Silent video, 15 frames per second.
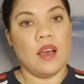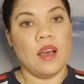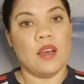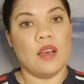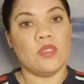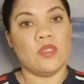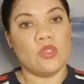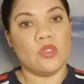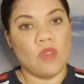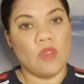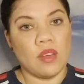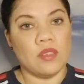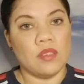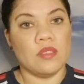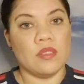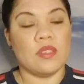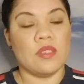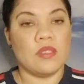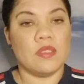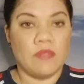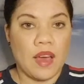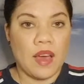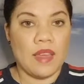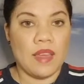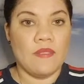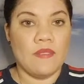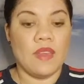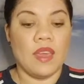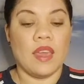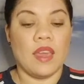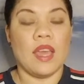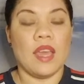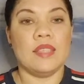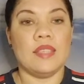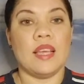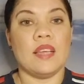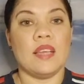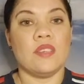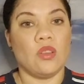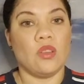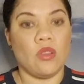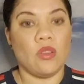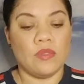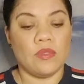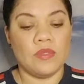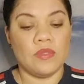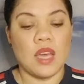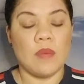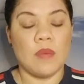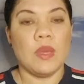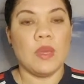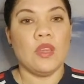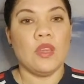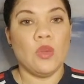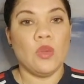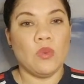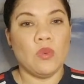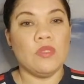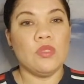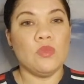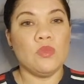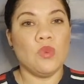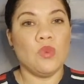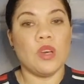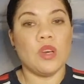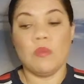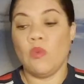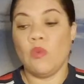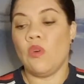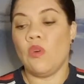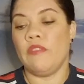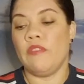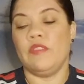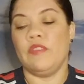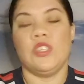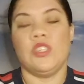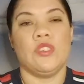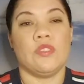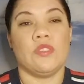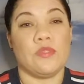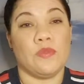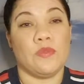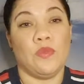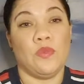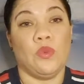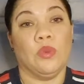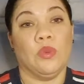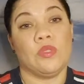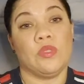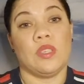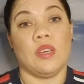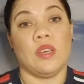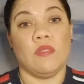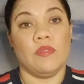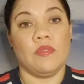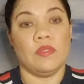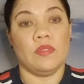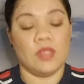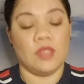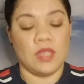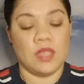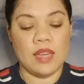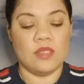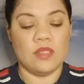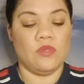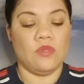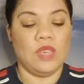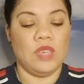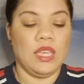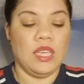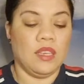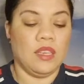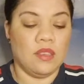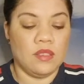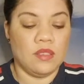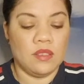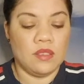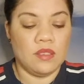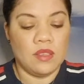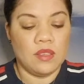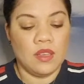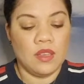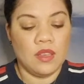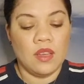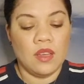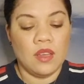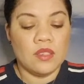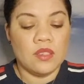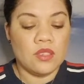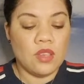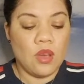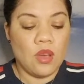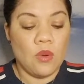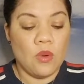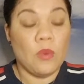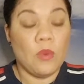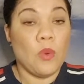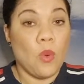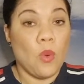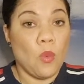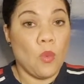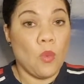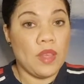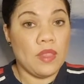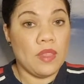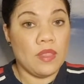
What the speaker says: struggle, surviving, it takes a lot of time. You want to work more efficient for yourself. So that is really good. So with